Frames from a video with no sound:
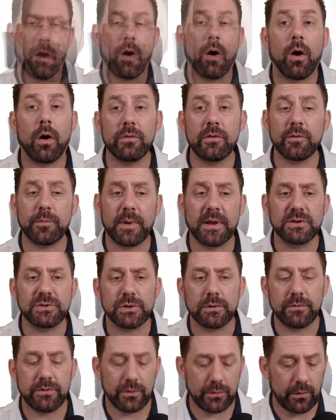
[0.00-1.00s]
On this
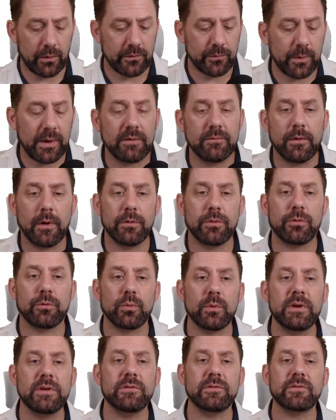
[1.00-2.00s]
page, you'll notice we have
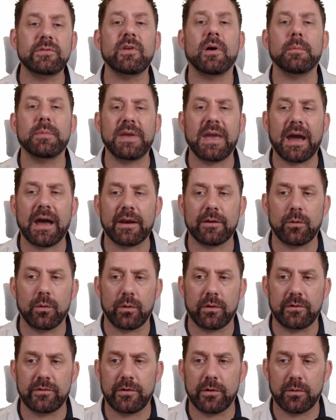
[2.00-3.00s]
three
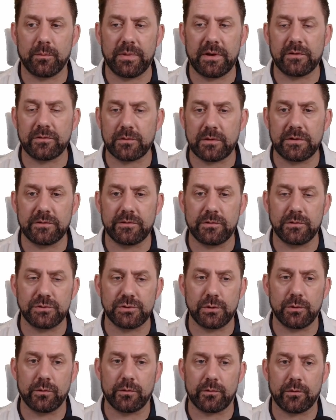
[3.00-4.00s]
subcategories here basically to
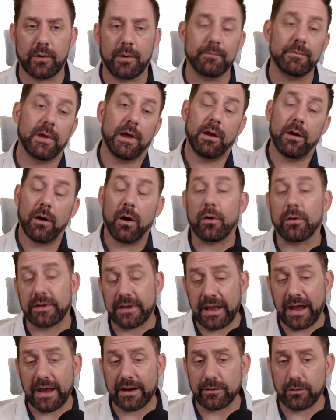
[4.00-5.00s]
choose from. Our
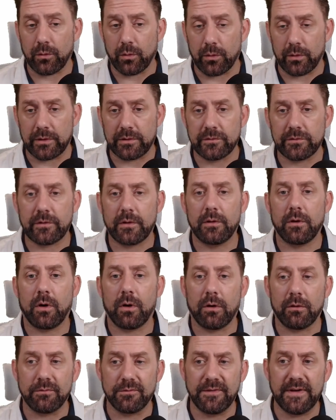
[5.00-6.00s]
categories,
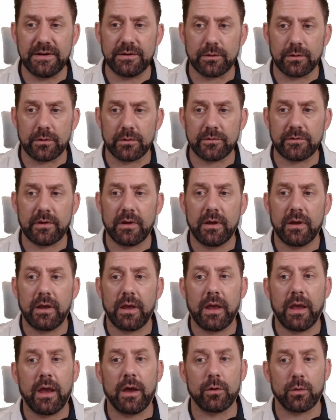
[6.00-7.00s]
our vendors,
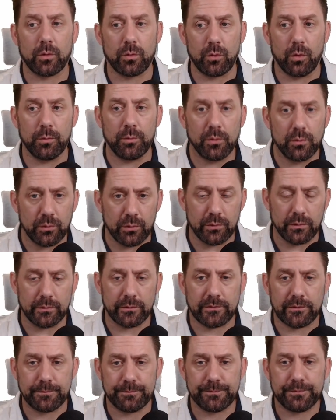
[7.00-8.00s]
and our global
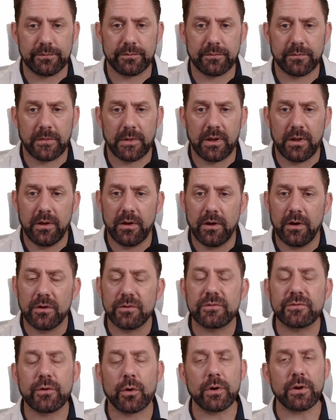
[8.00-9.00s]
rules.
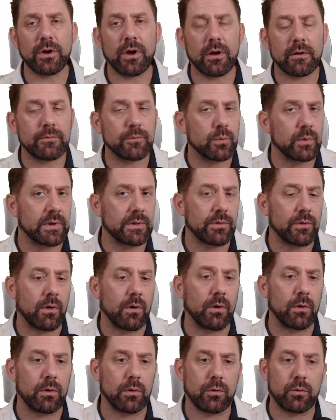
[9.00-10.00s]
Starting off with
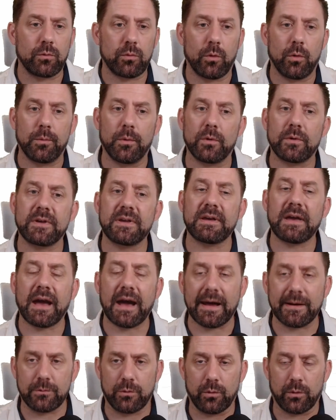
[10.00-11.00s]
our global
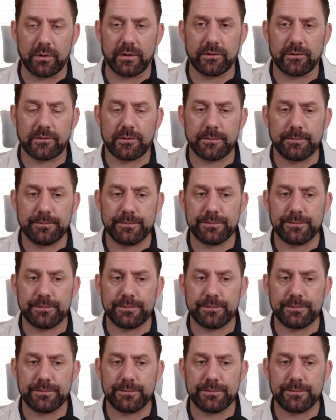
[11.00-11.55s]
categories.